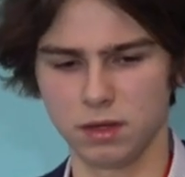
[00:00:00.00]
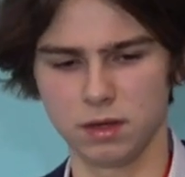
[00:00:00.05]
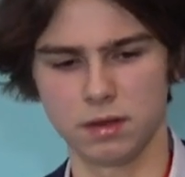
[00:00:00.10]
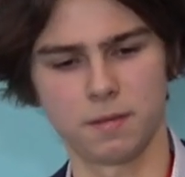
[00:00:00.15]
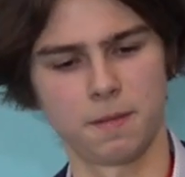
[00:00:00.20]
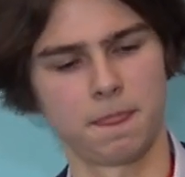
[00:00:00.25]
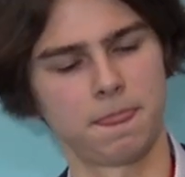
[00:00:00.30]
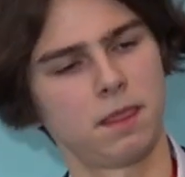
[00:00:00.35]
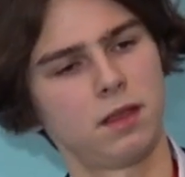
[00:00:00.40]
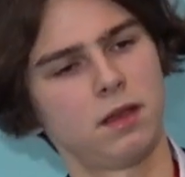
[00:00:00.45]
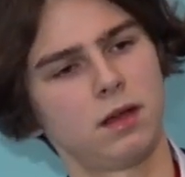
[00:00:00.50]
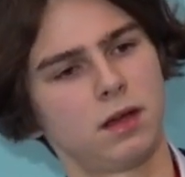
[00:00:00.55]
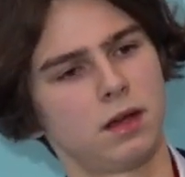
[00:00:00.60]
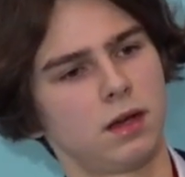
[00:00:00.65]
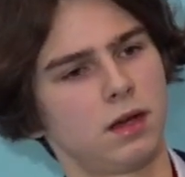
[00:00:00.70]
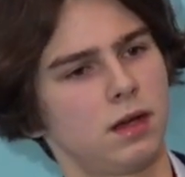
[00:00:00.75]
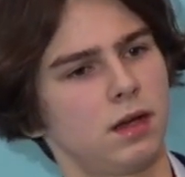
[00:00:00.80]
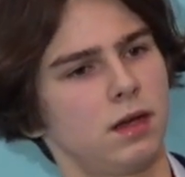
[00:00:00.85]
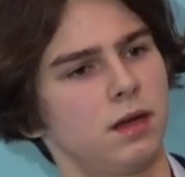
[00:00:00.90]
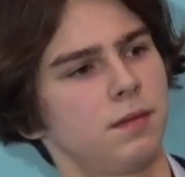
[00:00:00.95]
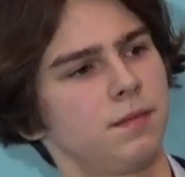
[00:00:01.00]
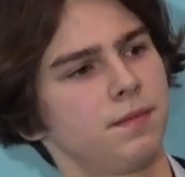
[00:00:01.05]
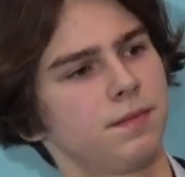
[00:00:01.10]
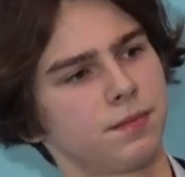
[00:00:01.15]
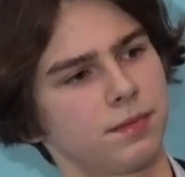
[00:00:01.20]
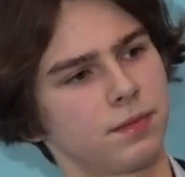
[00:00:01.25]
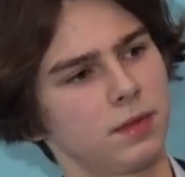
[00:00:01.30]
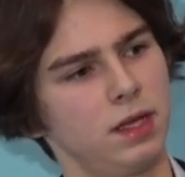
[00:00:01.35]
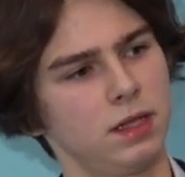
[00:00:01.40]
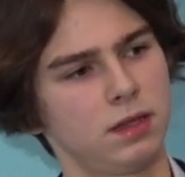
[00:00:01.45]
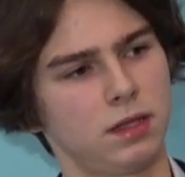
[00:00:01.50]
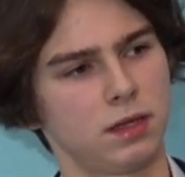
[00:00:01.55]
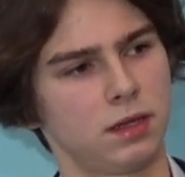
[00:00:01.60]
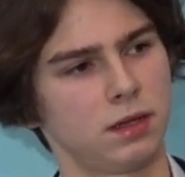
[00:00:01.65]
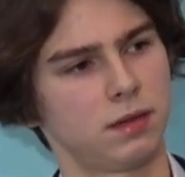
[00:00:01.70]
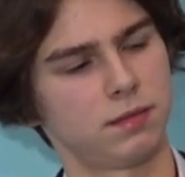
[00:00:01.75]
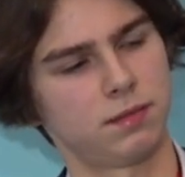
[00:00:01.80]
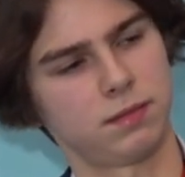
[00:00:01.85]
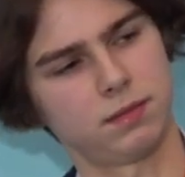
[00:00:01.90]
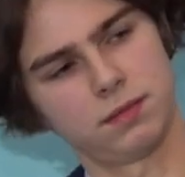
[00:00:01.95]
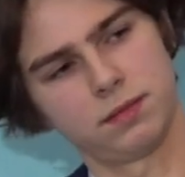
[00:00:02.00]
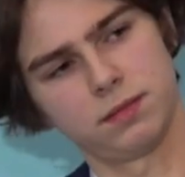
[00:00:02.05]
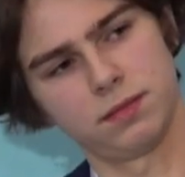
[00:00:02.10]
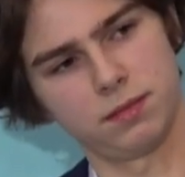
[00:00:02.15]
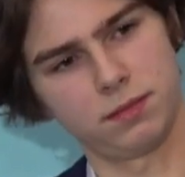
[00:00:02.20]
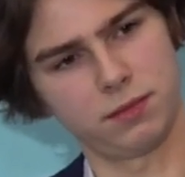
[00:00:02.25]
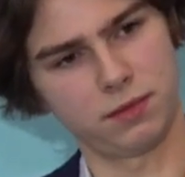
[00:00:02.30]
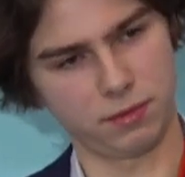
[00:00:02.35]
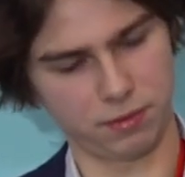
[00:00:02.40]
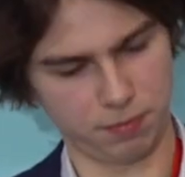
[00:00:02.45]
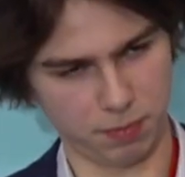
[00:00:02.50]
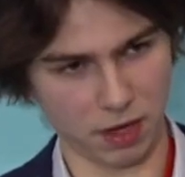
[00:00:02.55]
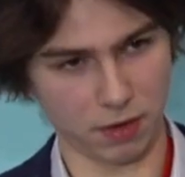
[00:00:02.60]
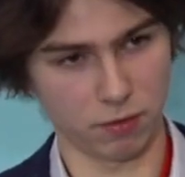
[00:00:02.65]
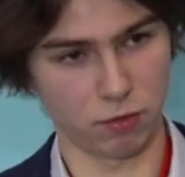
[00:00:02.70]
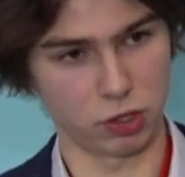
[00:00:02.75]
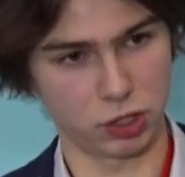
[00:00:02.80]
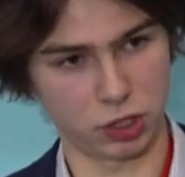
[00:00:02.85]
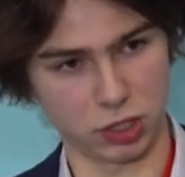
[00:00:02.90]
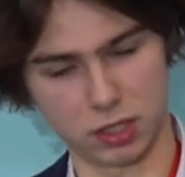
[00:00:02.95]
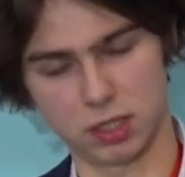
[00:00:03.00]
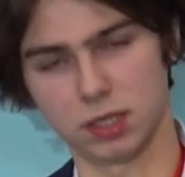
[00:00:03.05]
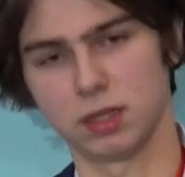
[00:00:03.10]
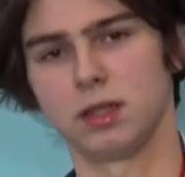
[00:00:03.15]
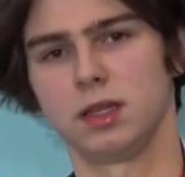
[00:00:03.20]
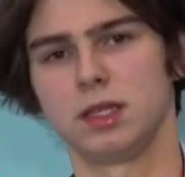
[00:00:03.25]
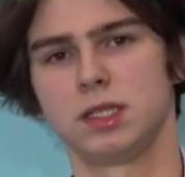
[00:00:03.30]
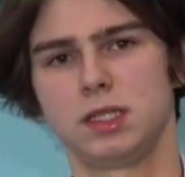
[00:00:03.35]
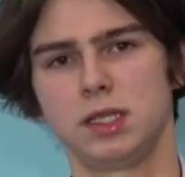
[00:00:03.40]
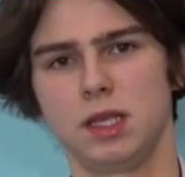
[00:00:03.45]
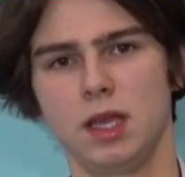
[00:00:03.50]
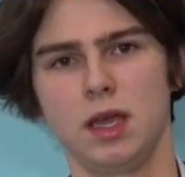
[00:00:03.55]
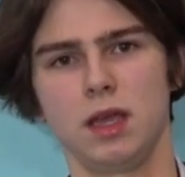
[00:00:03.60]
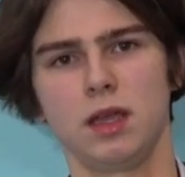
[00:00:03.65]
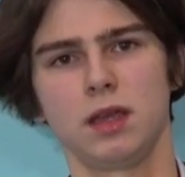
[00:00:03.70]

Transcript: First of all, we should look into the types of scanning.